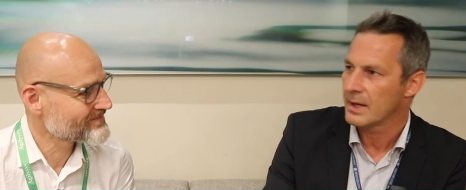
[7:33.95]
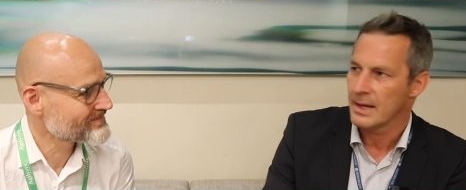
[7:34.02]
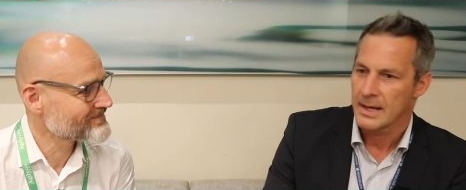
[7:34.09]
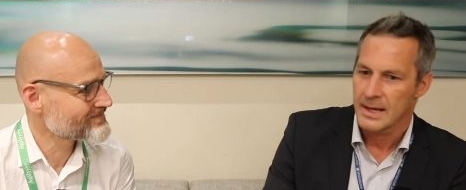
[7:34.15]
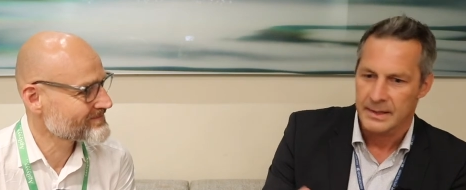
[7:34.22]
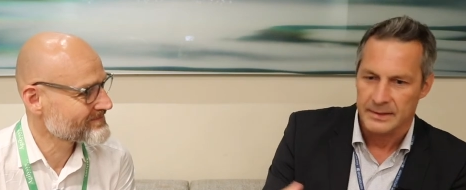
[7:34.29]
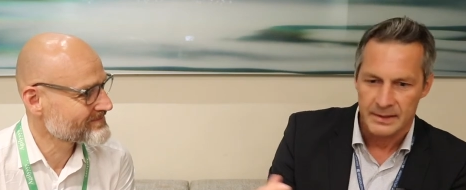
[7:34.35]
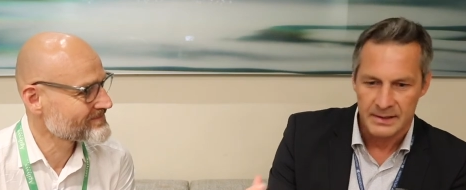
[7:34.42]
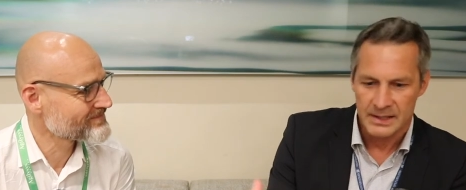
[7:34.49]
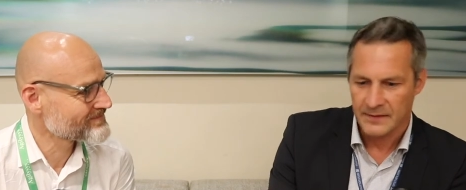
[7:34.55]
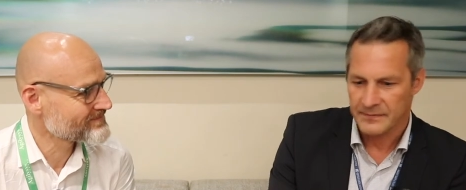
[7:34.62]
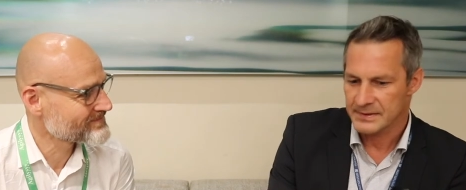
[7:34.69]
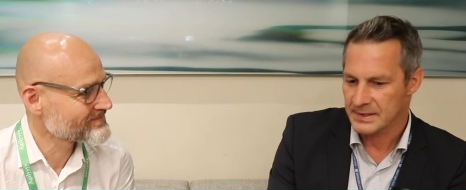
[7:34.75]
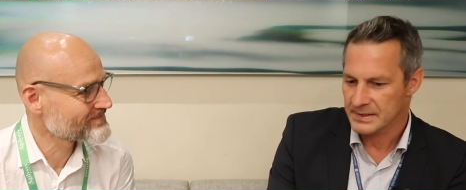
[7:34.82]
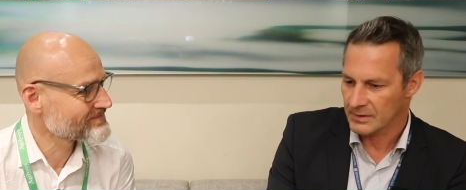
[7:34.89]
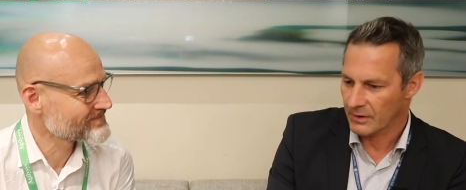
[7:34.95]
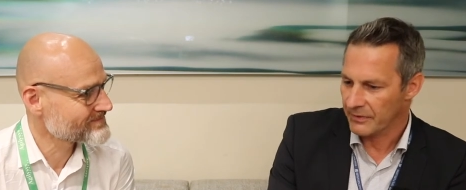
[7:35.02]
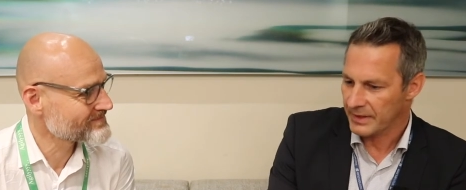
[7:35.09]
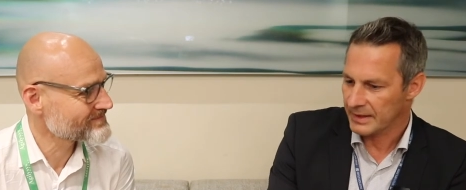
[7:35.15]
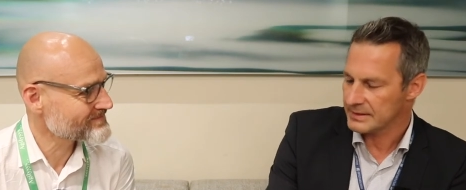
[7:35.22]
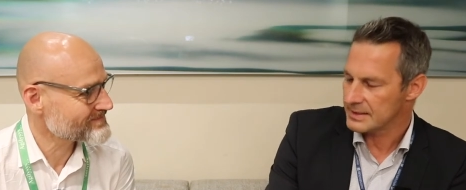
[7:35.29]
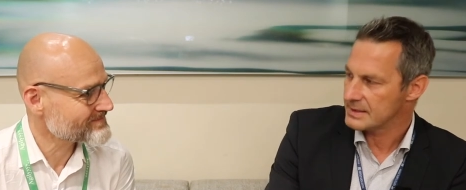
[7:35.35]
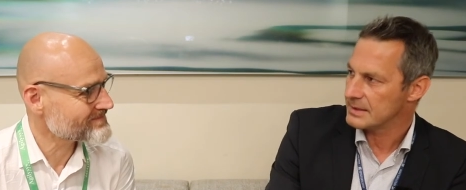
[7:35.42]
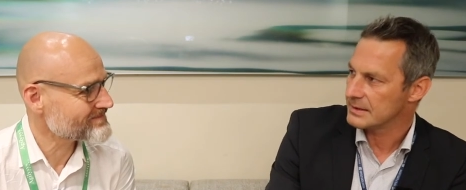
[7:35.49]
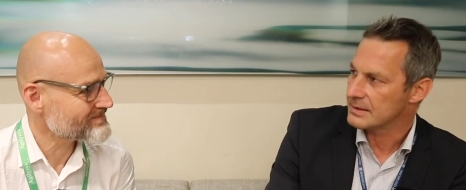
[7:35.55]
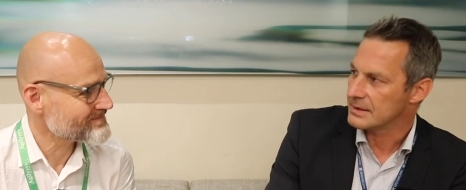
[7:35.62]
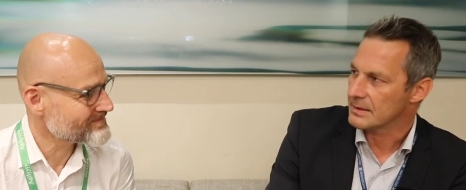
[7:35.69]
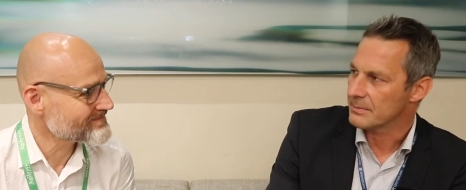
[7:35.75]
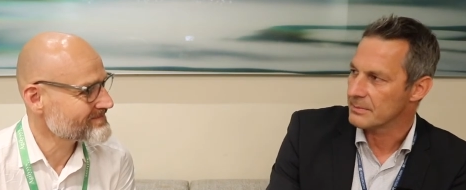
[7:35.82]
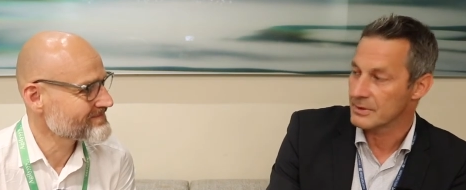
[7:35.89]
Speaker 1: mm. mm. that gives this authenticity,
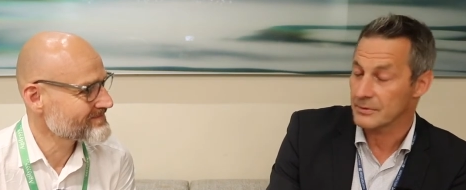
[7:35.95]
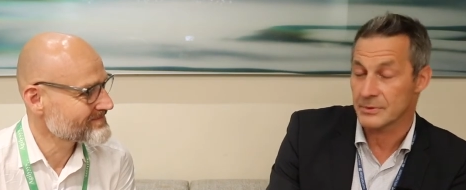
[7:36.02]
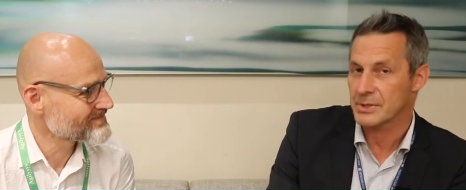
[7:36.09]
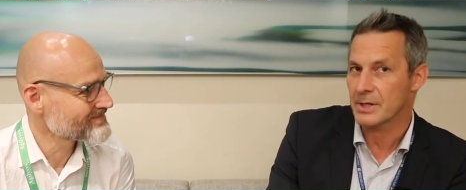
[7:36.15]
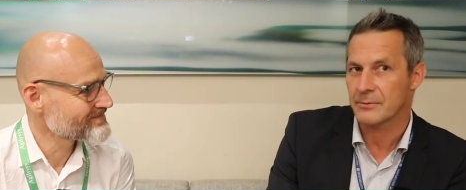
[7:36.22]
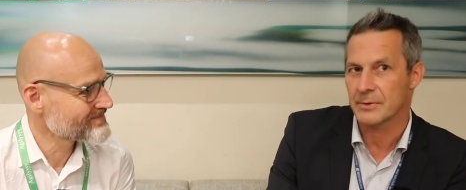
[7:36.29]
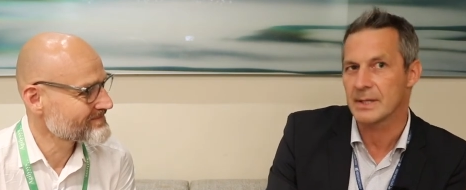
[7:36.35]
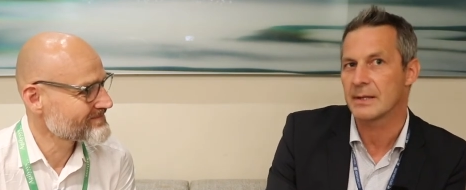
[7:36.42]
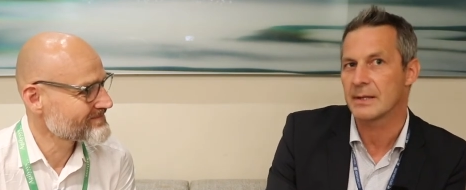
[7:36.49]
which I really